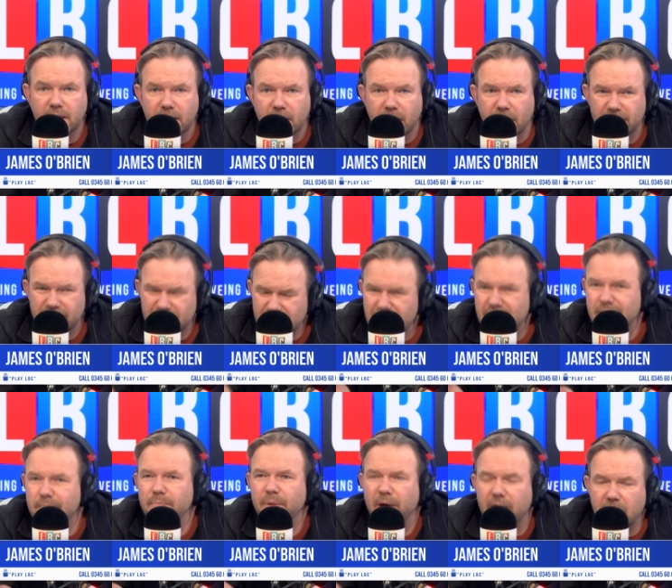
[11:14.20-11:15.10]
I think,
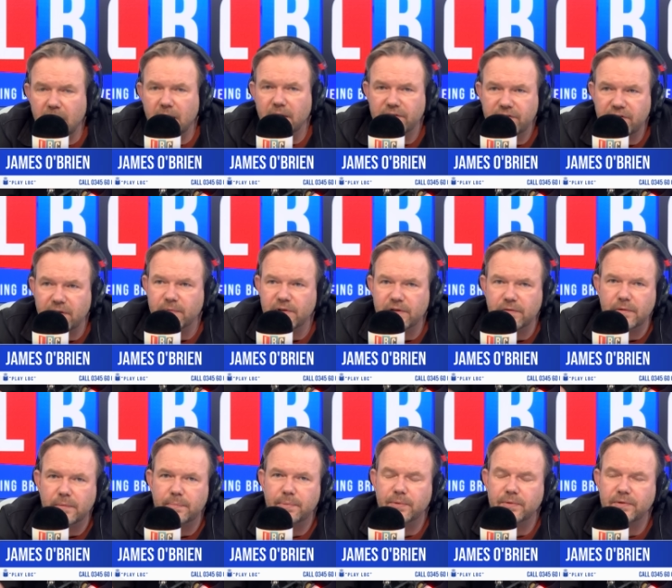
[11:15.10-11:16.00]
in part, some of the
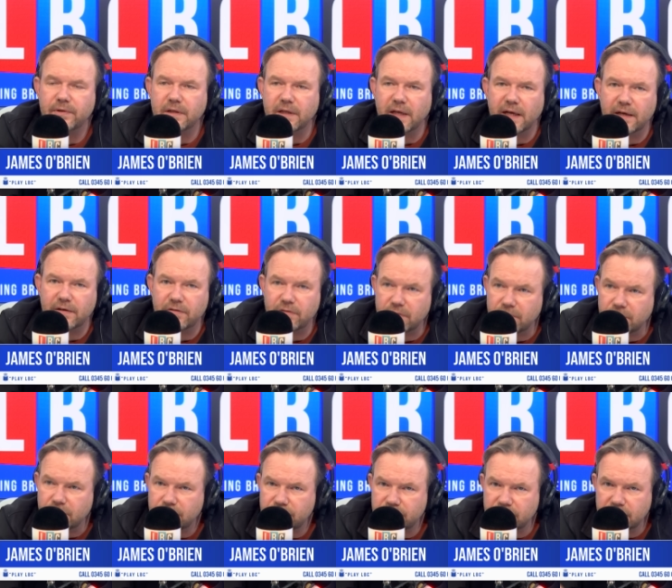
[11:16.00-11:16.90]
reporting that Andrew
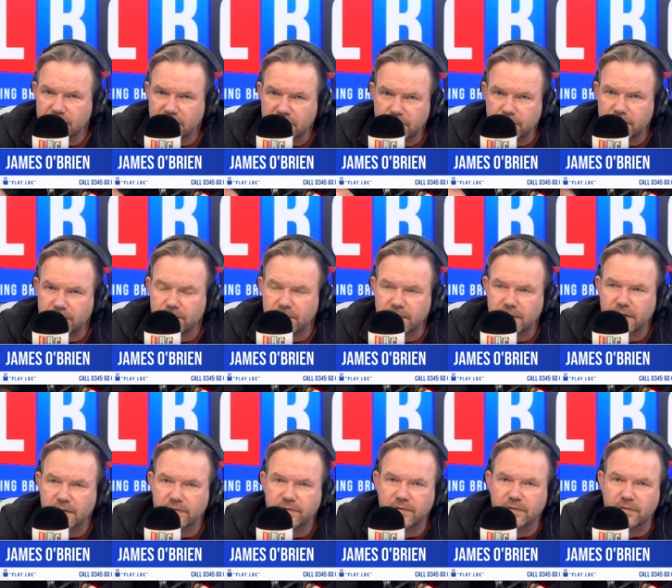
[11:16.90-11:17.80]
Norfolk did with
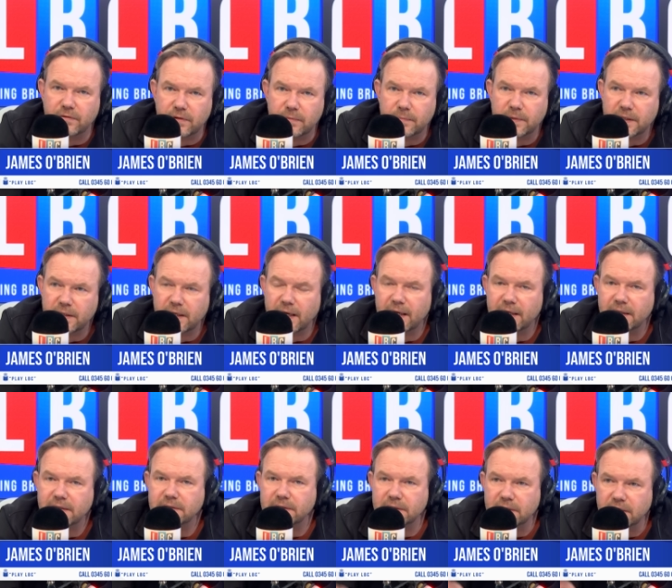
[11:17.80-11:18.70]
regard to grooming
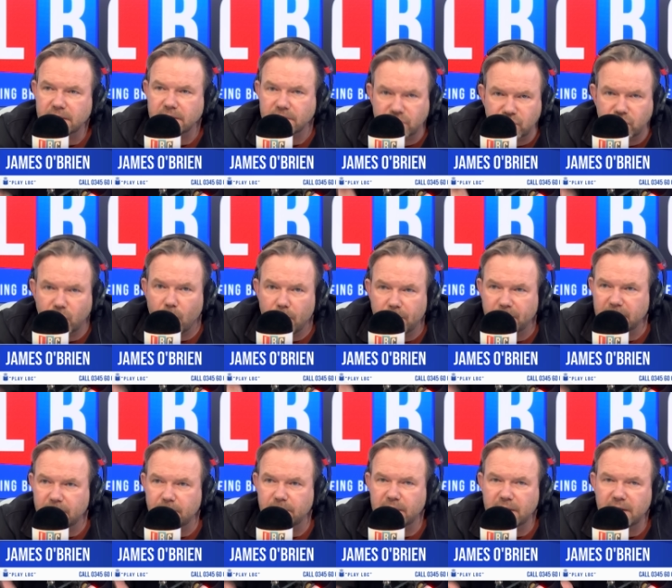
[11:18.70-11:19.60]
gangs and girls not
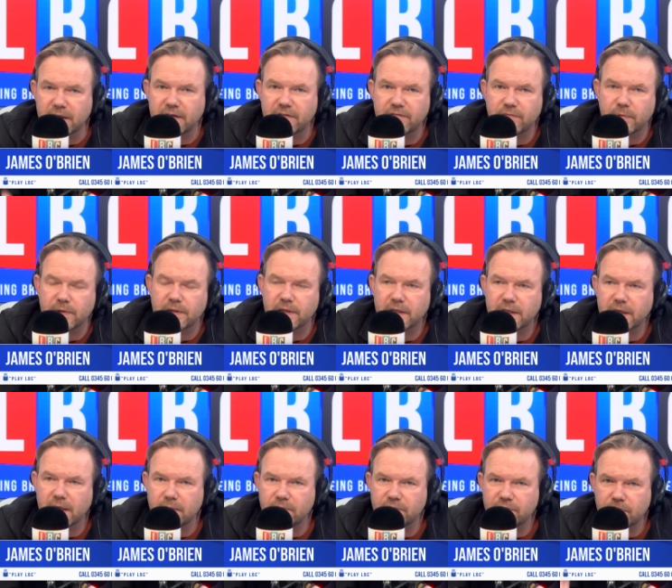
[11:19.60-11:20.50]
being believed when they
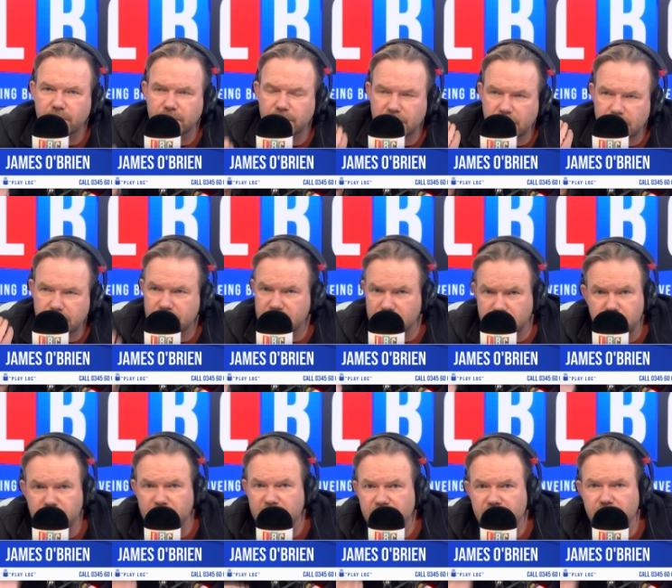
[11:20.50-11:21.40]
came forward. And there was a
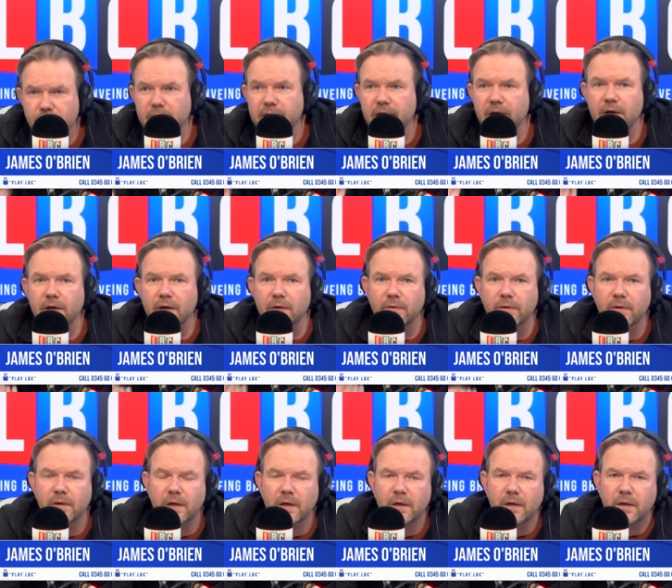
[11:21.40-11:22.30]
brief window
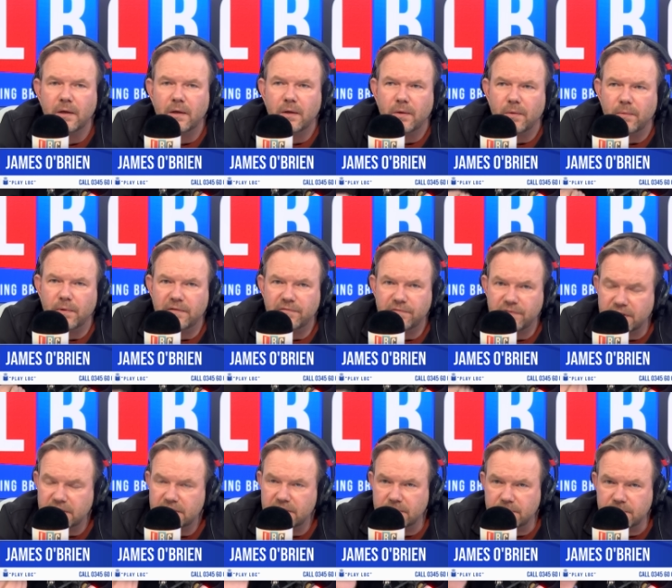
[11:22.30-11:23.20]
when
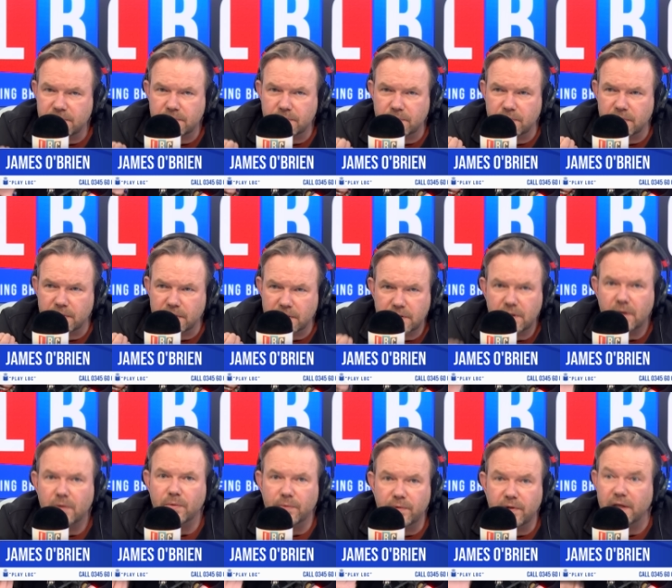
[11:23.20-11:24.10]
victims were
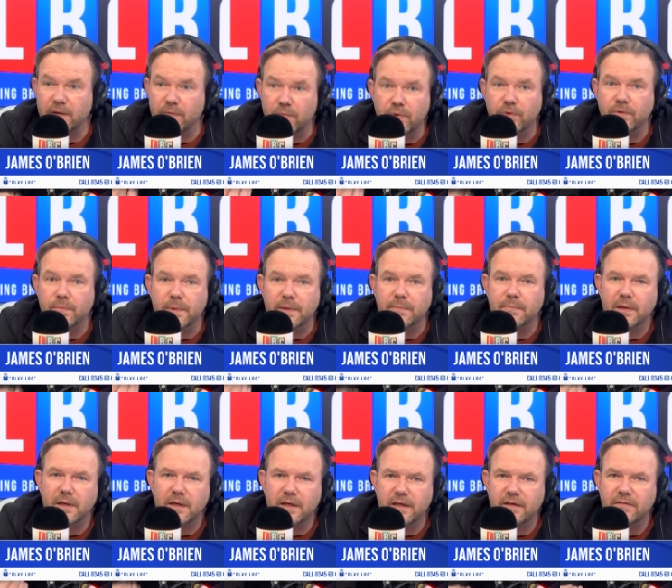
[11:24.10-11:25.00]
told they would be
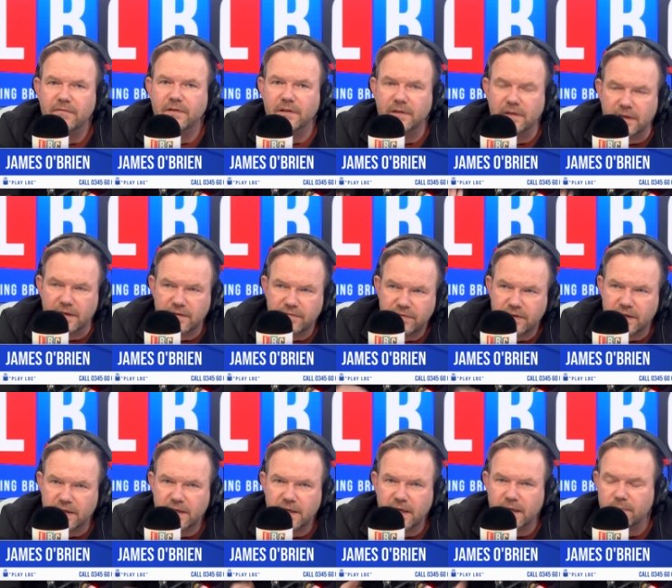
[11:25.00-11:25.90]
believed and that if
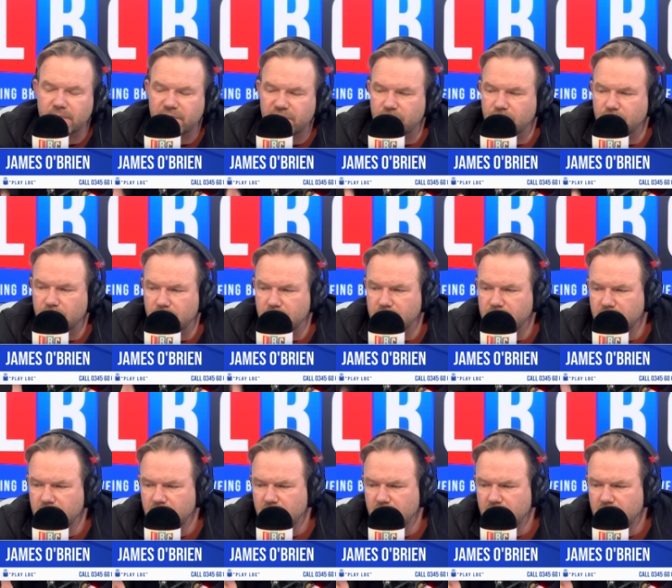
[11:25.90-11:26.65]
they came forward,